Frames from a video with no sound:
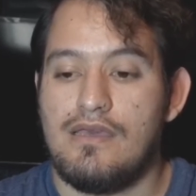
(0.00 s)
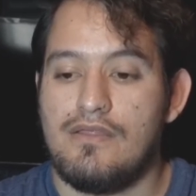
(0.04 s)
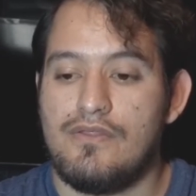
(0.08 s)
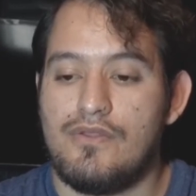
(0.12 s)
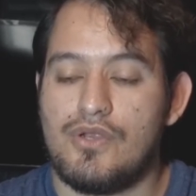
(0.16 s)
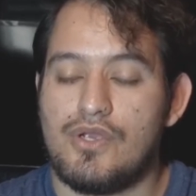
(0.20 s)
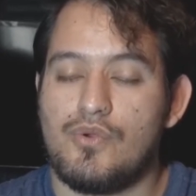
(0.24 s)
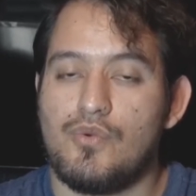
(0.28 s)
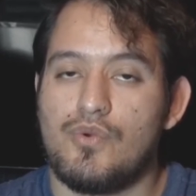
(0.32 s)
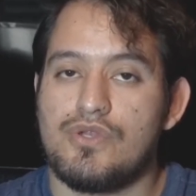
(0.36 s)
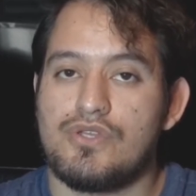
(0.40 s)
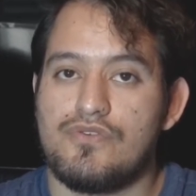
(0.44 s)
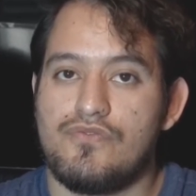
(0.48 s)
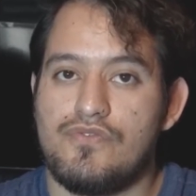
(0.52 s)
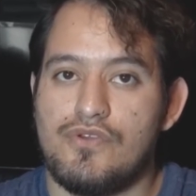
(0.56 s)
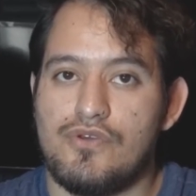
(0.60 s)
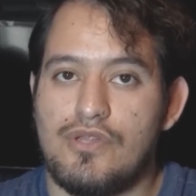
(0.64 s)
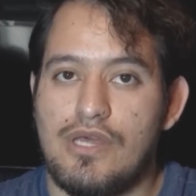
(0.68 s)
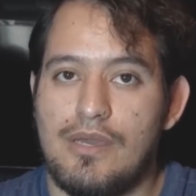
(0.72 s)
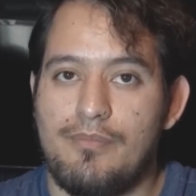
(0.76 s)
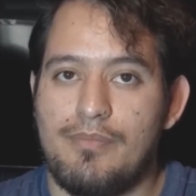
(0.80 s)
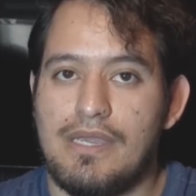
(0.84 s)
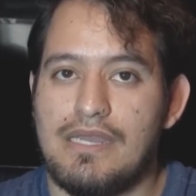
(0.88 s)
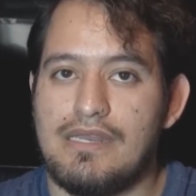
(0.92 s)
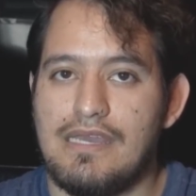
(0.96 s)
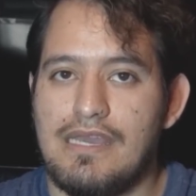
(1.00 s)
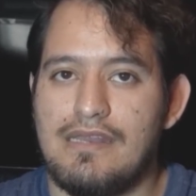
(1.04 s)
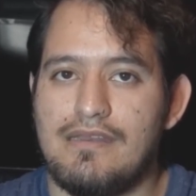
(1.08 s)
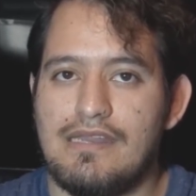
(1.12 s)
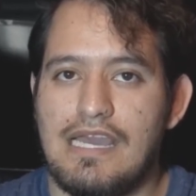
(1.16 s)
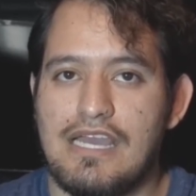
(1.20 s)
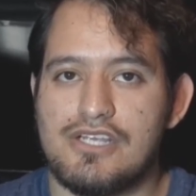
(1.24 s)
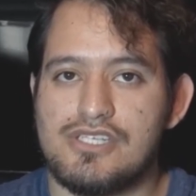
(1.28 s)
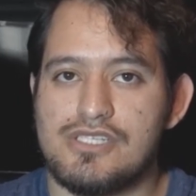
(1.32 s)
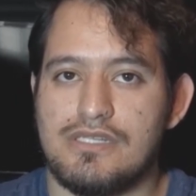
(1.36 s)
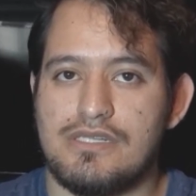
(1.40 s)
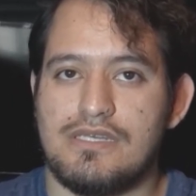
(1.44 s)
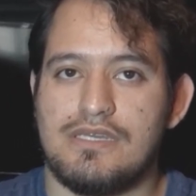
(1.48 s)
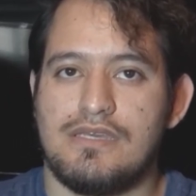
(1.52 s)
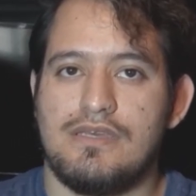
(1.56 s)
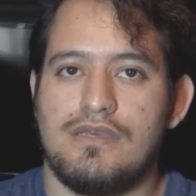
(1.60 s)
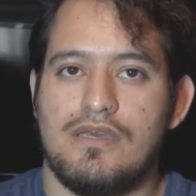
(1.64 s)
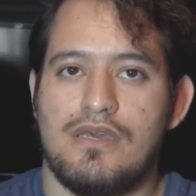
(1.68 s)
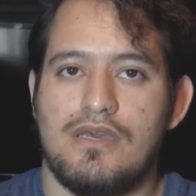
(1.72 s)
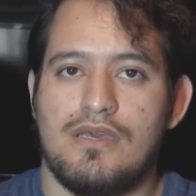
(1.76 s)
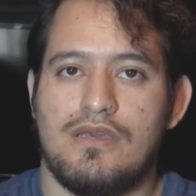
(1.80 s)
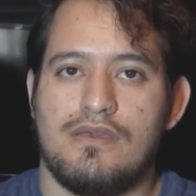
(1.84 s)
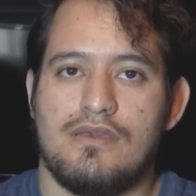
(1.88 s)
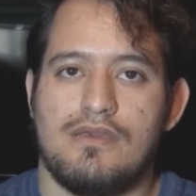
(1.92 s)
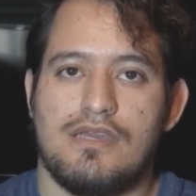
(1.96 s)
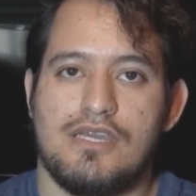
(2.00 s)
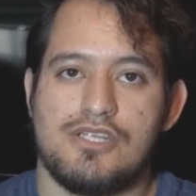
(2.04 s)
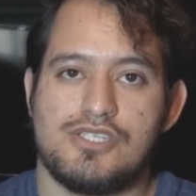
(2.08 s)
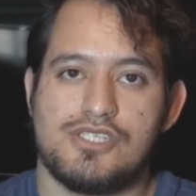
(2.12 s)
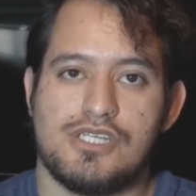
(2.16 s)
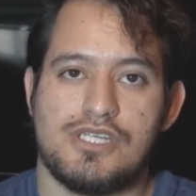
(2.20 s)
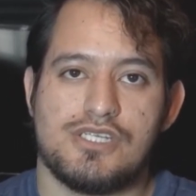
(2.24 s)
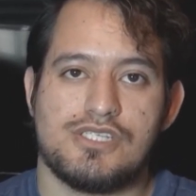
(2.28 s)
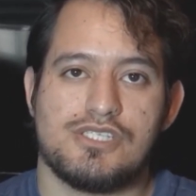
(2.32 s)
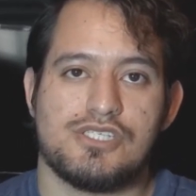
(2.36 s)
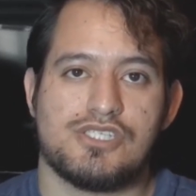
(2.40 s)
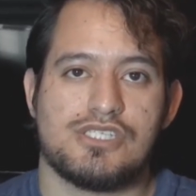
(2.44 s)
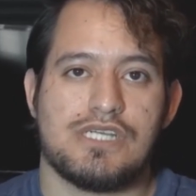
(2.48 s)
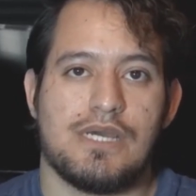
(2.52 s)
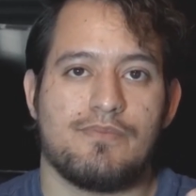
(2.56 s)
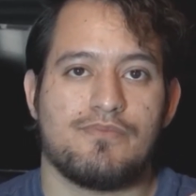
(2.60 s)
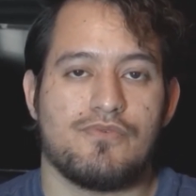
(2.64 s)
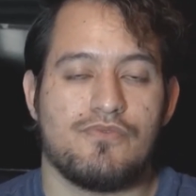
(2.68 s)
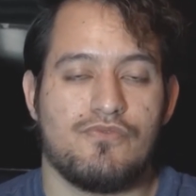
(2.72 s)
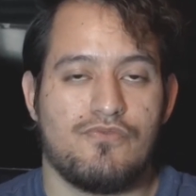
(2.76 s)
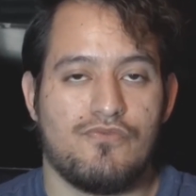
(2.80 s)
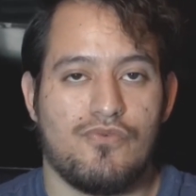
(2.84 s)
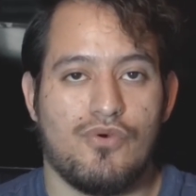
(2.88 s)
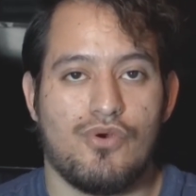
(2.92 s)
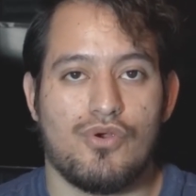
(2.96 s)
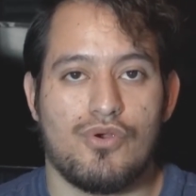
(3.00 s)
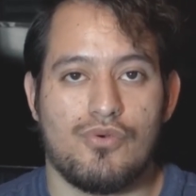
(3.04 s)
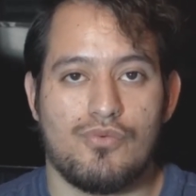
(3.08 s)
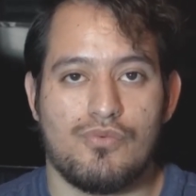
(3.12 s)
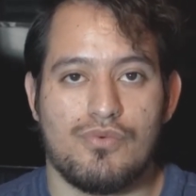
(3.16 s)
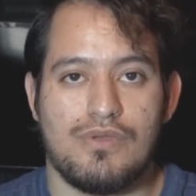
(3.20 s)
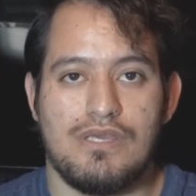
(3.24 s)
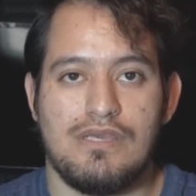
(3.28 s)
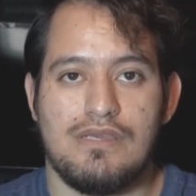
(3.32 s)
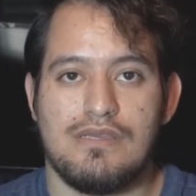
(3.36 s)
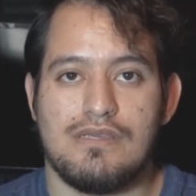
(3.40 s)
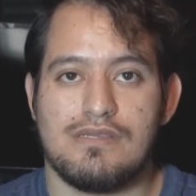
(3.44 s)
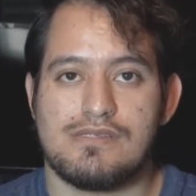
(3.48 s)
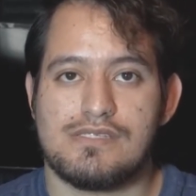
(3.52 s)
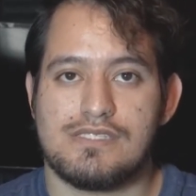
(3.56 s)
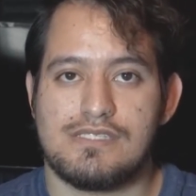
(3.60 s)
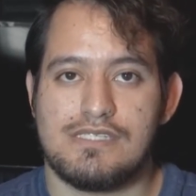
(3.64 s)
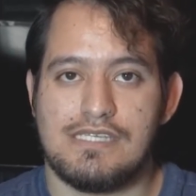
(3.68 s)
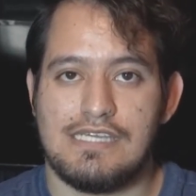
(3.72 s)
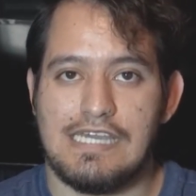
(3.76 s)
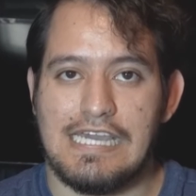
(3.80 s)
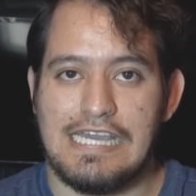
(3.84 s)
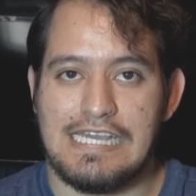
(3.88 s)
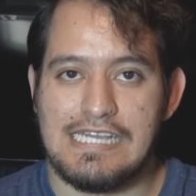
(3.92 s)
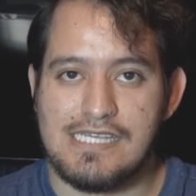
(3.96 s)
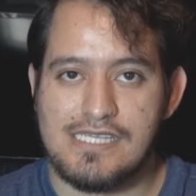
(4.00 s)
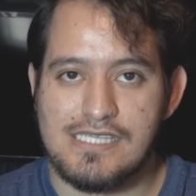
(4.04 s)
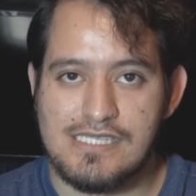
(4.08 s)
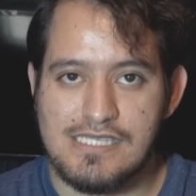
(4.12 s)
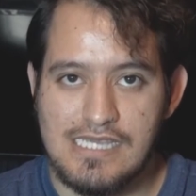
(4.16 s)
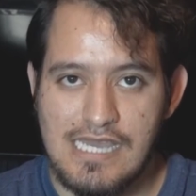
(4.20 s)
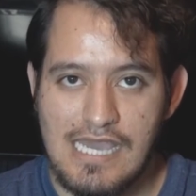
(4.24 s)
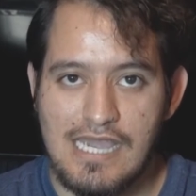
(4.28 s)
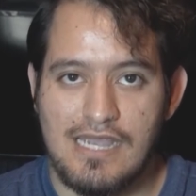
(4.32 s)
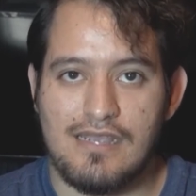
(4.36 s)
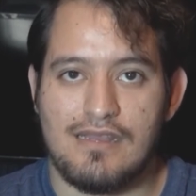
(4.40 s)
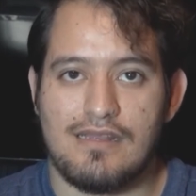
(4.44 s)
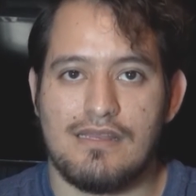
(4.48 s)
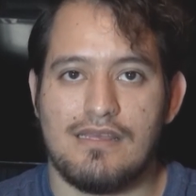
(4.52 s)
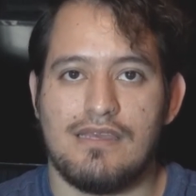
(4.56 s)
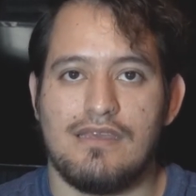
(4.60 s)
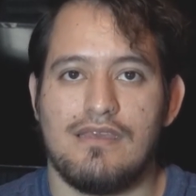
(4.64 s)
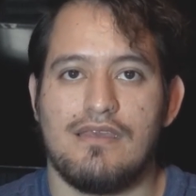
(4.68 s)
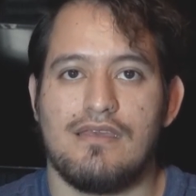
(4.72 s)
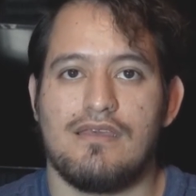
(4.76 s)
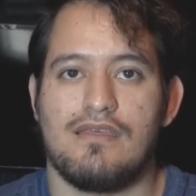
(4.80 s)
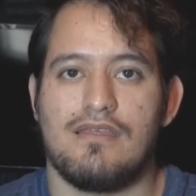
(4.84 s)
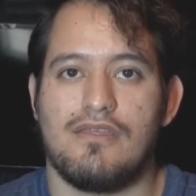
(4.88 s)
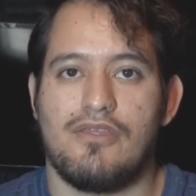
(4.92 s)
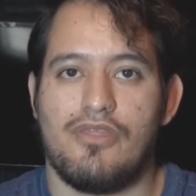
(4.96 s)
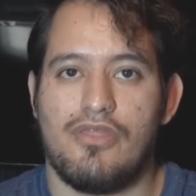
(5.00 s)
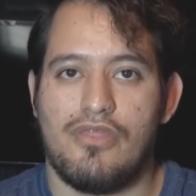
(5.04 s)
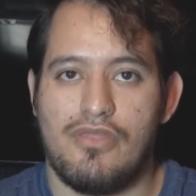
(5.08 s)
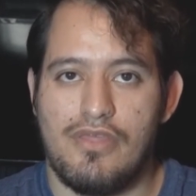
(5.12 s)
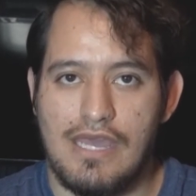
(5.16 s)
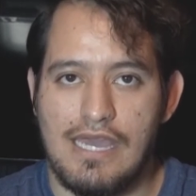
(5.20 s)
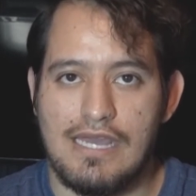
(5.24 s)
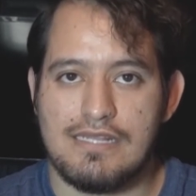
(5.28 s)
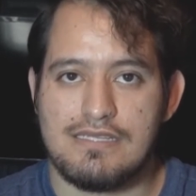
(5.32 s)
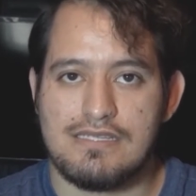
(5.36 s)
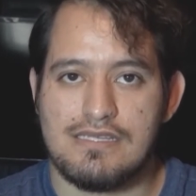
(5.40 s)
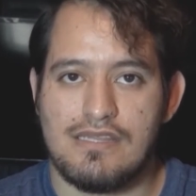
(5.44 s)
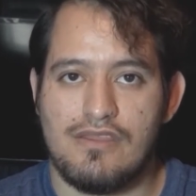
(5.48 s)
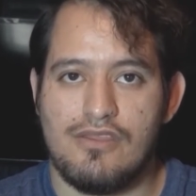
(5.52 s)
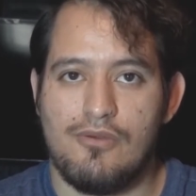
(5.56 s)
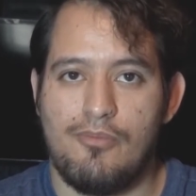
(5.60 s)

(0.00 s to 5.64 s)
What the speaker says: They're going to feel that pain. And actually, in Genesis chapter 4, we see exactly that.